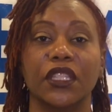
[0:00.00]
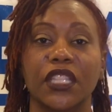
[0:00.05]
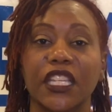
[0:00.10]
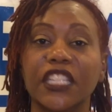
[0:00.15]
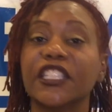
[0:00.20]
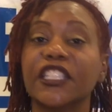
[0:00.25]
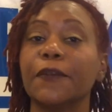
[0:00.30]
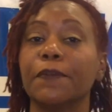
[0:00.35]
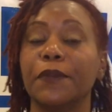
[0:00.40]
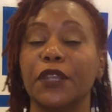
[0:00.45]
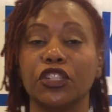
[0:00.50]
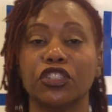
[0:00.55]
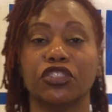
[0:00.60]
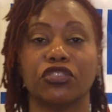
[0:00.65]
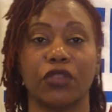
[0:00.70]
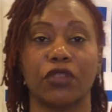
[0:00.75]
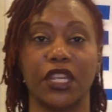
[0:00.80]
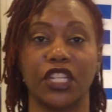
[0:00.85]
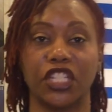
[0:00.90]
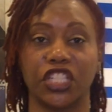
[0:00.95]
this
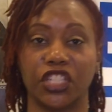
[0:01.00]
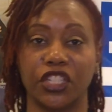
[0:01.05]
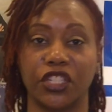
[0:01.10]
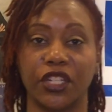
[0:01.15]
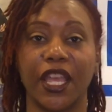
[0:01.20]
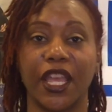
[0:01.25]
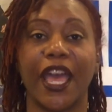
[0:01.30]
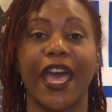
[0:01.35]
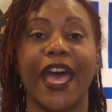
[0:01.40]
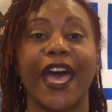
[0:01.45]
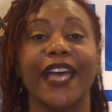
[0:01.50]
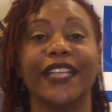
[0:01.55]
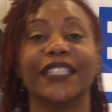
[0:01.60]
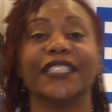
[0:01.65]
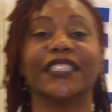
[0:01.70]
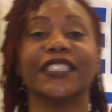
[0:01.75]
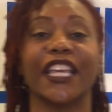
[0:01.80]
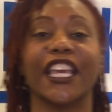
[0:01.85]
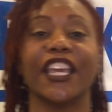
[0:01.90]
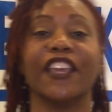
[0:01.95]
administration
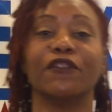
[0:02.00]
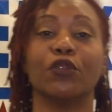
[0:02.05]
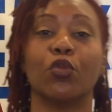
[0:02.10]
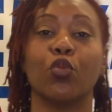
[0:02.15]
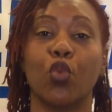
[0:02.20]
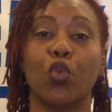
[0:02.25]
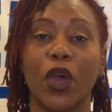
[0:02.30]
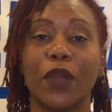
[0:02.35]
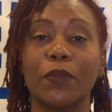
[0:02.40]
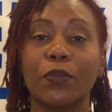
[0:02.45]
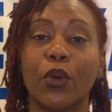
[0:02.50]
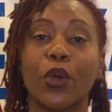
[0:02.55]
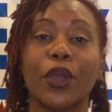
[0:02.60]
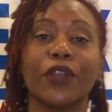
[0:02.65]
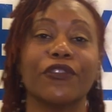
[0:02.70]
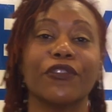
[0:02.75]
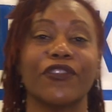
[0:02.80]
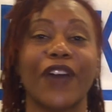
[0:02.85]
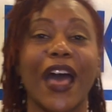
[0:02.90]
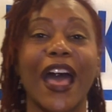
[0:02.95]
has saved
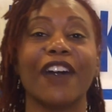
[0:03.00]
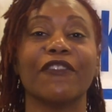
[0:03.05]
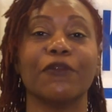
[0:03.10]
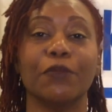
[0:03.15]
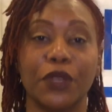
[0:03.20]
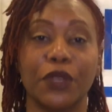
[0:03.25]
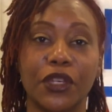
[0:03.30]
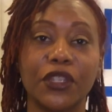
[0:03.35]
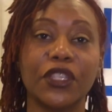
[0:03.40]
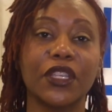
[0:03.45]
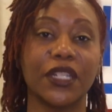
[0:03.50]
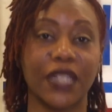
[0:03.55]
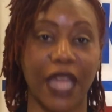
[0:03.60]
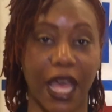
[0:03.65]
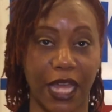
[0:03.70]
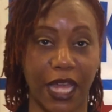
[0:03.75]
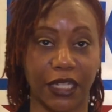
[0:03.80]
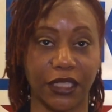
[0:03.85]
$1.5 million